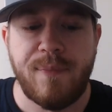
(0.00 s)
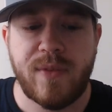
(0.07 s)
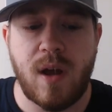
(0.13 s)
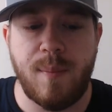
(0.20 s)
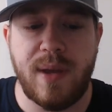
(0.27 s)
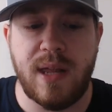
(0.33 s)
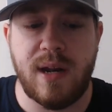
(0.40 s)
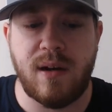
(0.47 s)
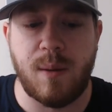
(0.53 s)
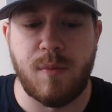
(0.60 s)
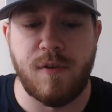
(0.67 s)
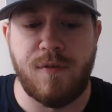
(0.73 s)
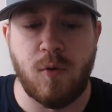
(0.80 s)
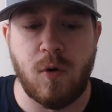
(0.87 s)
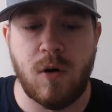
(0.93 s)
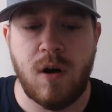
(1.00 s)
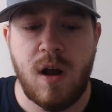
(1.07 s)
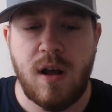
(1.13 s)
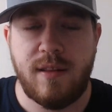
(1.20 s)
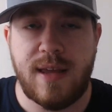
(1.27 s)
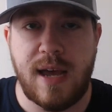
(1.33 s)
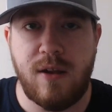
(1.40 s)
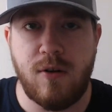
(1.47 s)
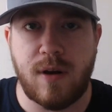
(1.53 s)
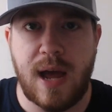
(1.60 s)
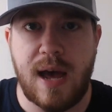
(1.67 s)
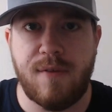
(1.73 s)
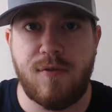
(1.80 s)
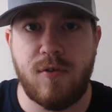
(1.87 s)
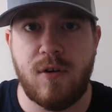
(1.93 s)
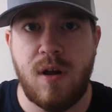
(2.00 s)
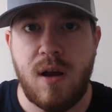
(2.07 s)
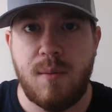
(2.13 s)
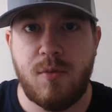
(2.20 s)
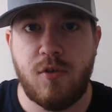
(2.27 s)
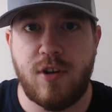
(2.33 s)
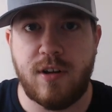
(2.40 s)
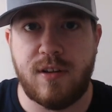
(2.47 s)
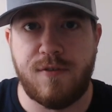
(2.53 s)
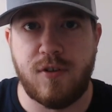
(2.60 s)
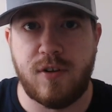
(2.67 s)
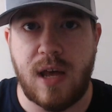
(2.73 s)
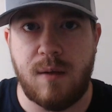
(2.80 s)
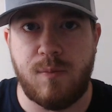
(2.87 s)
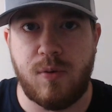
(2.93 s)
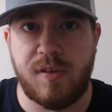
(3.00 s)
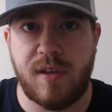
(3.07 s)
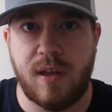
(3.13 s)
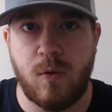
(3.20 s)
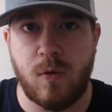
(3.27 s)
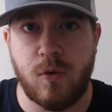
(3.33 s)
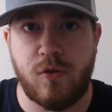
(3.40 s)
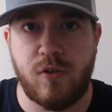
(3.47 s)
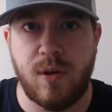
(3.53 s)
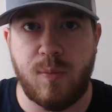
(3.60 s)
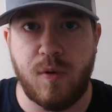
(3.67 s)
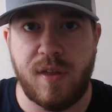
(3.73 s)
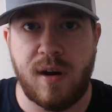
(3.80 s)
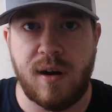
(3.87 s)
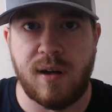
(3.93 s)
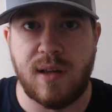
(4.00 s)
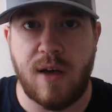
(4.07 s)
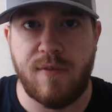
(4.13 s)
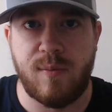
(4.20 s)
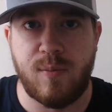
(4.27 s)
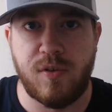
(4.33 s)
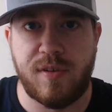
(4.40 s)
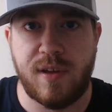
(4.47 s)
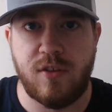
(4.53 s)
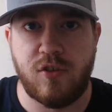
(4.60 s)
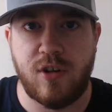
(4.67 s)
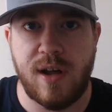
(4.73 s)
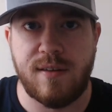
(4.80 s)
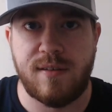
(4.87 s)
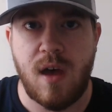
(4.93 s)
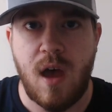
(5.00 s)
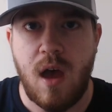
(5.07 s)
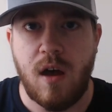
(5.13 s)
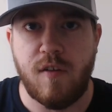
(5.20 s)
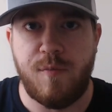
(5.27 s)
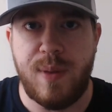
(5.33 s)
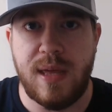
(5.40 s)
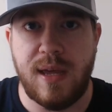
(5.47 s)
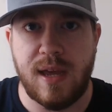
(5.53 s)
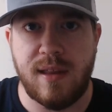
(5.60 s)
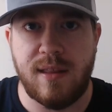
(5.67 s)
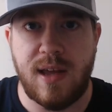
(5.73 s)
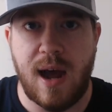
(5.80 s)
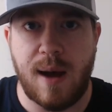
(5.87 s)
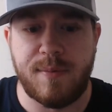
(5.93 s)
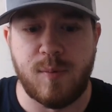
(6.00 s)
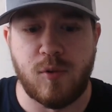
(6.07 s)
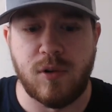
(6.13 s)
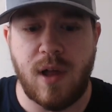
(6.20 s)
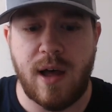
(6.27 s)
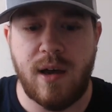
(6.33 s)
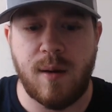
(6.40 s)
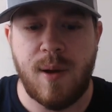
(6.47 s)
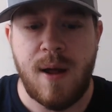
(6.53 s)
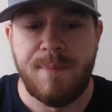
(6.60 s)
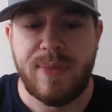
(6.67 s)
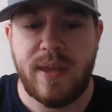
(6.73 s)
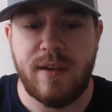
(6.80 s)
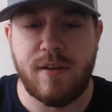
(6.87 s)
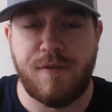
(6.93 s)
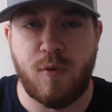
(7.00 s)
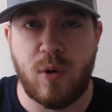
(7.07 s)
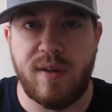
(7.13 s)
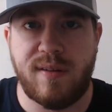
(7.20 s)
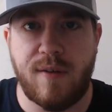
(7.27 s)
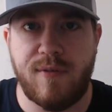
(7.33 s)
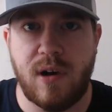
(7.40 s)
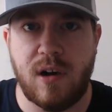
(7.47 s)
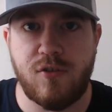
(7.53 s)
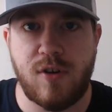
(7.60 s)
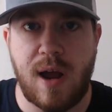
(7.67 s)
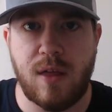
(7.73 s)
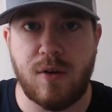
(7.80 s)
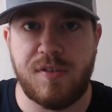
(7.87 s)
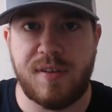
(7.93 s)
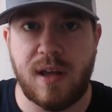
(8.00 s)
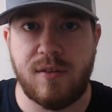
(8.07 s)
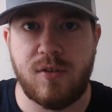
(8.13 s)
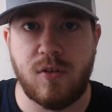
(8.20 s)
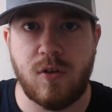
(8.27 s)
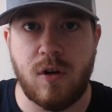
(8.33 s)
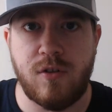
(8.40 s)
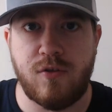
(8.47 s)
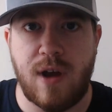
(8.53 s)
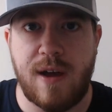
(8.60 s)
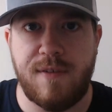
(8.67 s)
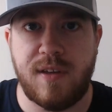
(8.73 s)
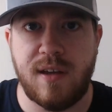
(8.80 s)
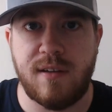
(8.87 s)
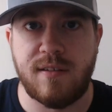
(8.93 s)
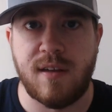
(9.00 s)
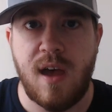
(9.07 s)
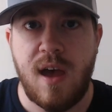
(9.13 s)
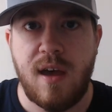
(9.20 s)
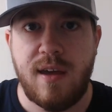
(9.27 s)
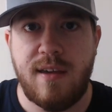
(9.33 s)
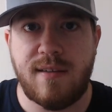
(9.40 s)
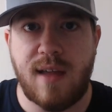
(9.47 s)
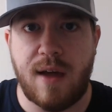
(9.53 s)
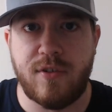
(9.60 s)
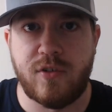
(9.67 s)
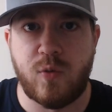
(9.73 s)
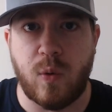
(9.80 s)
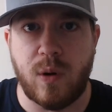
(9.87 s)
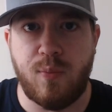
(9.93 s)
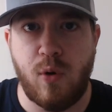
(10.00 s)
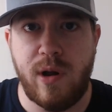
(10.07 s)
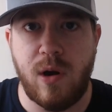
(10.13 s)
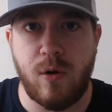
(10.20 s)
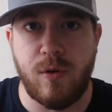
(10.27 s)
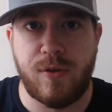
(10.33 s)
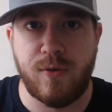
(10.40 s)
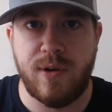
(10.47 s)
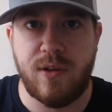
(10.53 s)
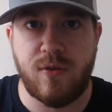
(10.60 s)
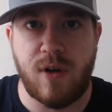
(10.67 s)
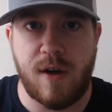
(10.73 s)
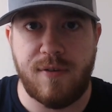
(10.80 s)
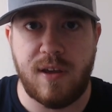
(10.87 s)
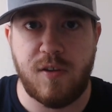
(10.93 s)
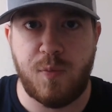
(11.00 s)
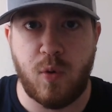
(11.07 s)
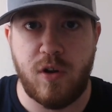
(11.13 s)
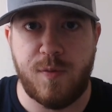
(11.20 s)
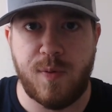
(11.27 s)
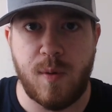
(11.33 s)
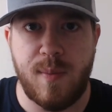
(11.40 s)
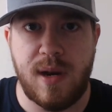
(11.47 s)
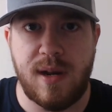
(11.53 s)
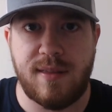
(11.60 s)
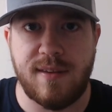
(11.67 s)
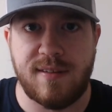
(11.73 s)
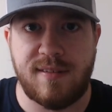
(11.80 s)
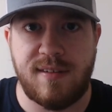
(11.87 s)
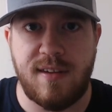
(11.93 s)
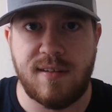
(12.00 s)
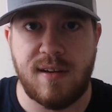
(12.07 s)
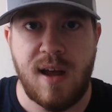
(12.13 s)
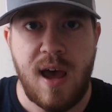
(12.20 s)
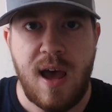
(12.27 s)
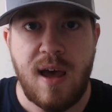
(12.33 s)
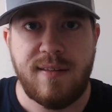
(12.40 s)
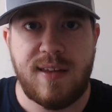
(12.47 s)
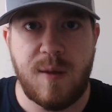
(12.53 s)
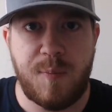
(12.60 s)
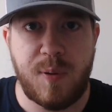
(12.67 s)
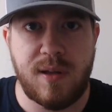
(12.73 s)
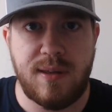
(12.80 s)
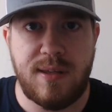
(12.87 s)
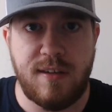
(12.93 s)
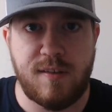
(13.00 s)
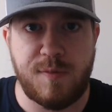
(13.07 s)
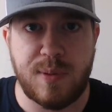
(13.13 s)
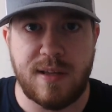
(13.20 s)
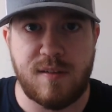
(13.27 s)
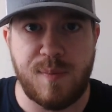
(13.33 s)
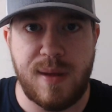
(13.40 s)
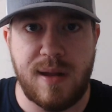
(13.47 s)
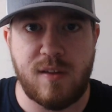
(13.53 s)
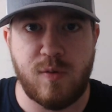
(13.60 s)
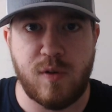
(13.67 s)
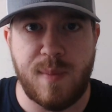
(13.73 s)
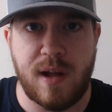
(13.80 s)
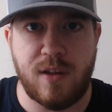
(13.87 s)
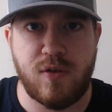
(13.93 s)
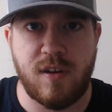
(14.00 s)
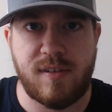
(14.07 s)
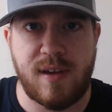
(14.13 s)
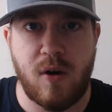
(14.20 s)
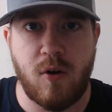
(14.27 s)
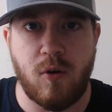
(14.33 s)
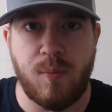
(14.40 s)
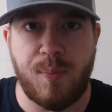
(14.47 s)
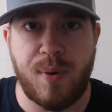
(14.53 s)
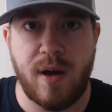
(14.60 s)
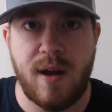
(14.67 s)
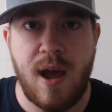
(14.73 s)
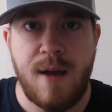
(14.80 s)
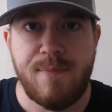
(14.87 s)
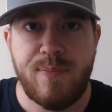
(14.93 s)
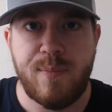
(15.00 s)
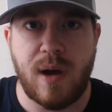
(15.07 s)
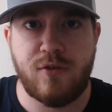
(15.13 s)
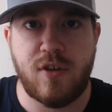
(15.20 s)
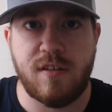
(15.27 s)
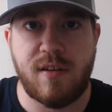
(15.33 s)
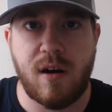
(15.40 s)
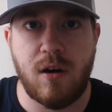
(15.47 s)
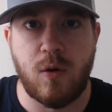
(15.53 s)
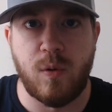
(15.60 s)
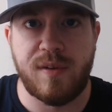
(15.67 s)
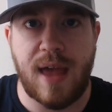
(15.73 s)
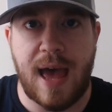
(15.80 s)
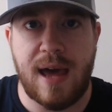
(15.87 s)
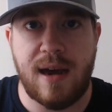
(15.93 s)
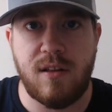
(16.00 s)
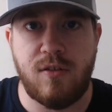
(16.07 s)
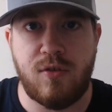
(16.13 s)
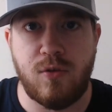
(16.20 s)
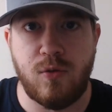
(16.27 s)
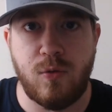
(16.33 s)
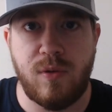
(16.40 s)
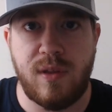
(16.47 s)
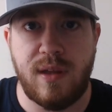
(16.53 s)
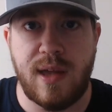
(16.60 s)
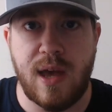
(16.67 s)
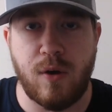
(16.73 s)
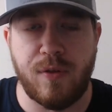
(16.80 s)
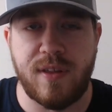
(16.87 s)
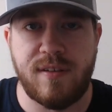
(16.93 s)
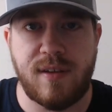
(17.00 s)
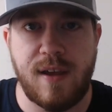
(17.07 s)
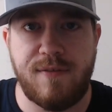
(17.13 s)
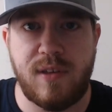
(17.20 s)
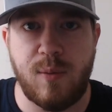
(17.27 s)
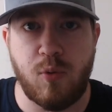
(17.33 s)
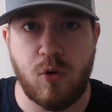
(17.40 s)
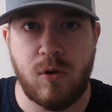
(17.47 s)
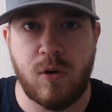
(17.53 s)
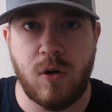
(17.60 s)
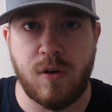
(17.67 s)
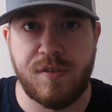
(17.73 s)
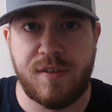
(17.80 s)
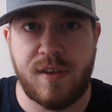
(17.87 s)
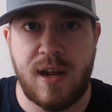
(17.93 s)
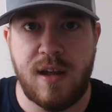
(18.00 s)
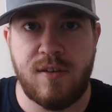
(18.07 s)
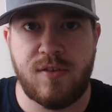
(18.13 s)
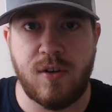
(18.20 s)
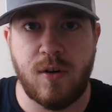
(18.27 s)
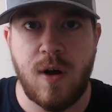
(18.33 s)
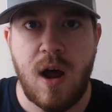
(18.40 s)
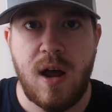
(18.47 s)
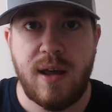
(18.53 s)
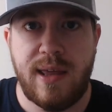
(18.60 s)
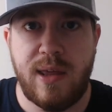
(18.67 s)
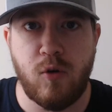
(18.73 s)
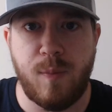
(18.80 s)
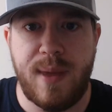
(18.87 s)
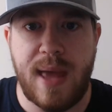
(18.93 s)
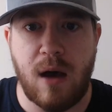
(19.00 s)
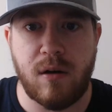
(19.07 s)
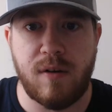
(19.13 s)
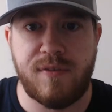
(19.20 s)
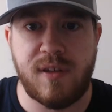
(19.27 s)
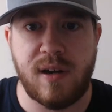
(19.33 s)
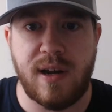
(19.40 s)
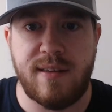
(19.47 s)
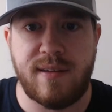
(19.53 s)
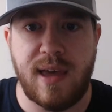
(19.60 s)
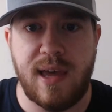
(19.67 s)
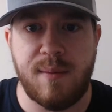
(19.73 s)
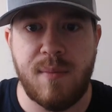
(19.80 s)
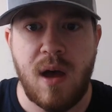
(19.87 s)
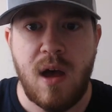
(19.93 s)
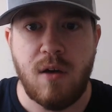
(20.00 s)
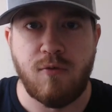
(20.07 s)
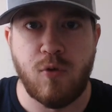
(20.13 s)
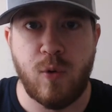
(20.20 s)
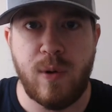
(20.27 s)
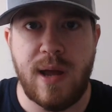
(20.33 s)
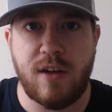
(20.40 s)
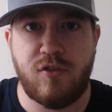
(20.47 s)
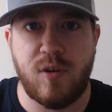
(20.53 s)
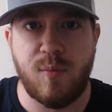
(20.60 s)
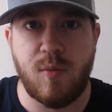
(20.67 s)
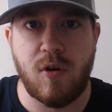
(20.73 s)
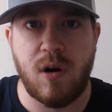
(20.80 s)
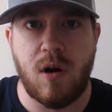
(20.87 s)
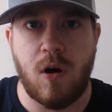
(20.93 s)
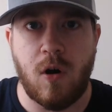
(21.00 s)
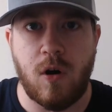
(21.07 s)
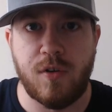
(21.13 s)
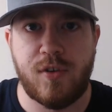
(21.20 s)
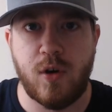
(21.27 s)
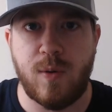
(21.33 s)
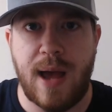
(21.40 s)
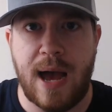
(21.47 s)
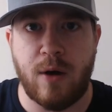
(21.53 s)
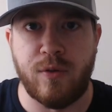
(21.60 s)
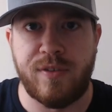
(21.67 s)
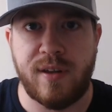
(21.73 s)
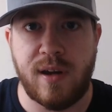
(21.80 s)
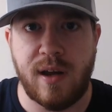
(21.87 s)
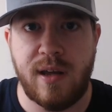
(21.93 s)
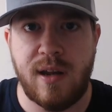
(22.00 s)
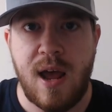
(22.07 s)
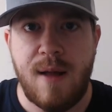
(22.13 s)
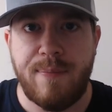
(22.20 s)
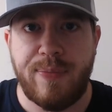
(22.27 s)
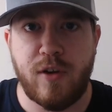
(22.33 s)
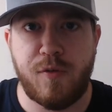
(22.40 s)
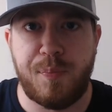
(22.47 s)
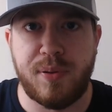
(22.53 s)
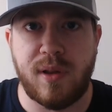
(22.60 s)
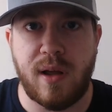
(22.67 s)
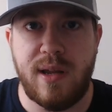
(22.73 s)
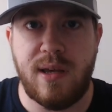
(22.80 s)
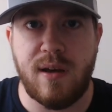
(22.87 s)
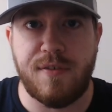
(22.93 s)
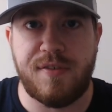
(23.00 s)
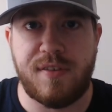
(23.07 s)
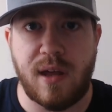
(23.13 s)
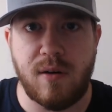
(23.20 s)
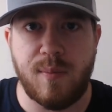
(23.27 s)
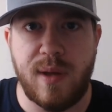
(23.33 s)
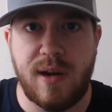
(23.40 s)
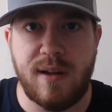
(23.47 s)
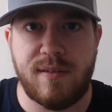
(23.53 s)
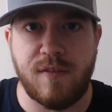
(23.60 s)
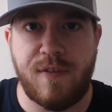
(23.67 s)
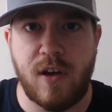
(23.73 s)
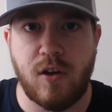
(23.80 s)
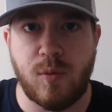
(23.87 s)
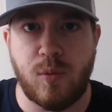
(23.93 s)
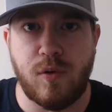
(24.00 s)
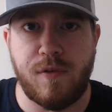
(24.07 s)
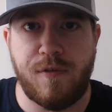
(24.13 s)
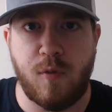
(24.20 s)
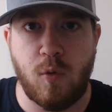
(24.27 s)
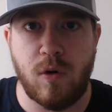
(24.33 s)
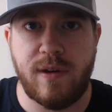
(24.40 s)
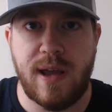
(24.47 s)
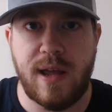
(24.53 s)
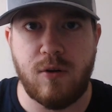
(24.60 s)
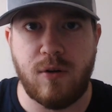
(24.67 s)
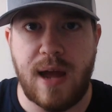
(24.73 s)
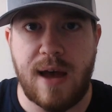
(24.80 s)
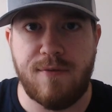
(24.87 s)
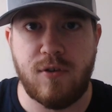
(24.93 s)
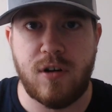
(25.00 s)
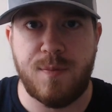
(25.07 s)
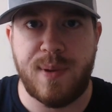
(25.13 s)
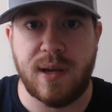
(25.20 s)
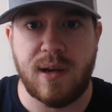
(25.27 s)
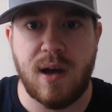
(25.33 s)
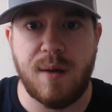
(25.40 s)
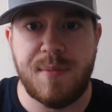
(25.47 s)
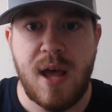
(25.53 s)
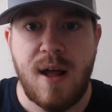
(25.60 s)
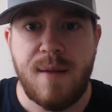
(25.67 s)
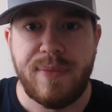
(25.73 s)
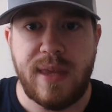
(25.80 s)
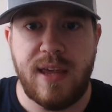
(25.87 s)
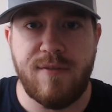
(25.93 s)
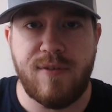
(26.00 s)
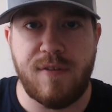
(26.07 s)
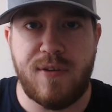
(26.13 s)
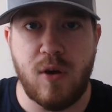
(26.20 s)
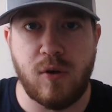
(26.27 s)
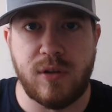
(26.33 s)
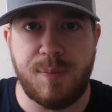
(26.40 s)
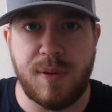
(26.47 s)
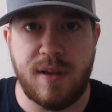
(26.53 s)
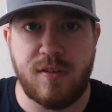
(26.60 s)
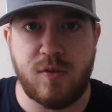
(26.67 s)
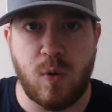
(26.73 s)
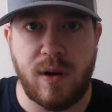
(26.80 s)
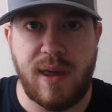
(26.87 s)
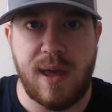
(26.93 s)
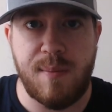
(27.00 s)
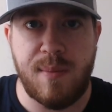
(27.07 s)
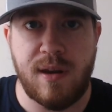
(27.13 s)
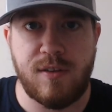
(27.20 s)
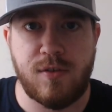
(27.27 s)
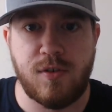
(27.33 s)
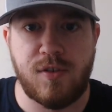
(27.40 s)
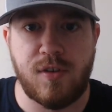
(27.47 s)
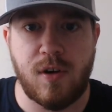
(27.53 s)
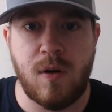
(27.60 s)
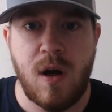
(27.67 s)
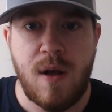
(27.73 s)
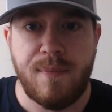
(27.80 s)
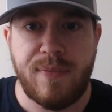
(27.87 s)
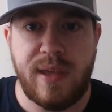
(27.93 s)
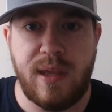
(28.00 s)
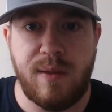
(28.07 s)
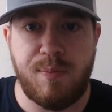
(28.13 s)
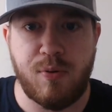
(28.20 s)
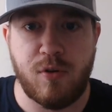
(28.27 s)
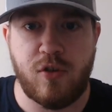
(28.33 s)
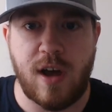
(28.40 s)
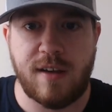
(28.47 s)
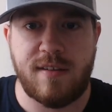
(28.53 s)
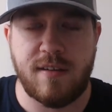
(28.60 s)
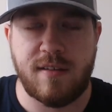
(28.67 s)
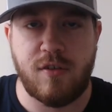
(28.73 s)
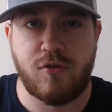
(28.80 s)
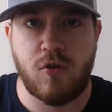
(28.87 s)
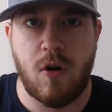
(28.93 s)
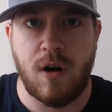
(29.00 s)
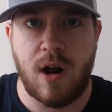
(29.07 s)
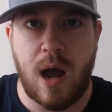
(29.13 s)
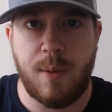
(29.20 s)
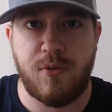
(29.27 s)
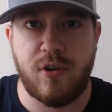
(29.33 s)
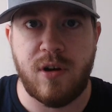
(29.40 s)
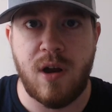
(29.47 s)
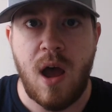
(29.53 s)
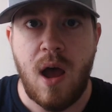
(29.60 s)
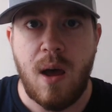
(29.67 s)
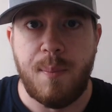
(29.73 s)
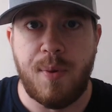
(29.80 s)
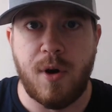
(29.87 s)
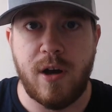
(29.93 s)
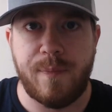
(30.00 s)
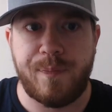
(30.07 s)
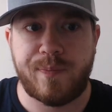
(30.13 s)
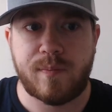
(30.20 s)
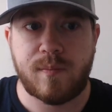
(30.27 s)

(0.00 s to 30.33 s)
Coming in at number four, Daniel Gafford, projected for 10% ownership with an 11% chance of being in the optimal lineup. He's a $4,700 center on DraftKings. He's averaged 1.03 DraftKings points per minute this season. Typically, he splits minutes with Montrezl Harrell, but Montrezl Harrell was added to the health and safety protocols today, so he will be out of tonight's game. Rui Hachimura also out tonight. There's plenty of center minutes available for Daniel Gafford to pick up. Even if he only plays 28 minutes or so, he projects as a strong option, but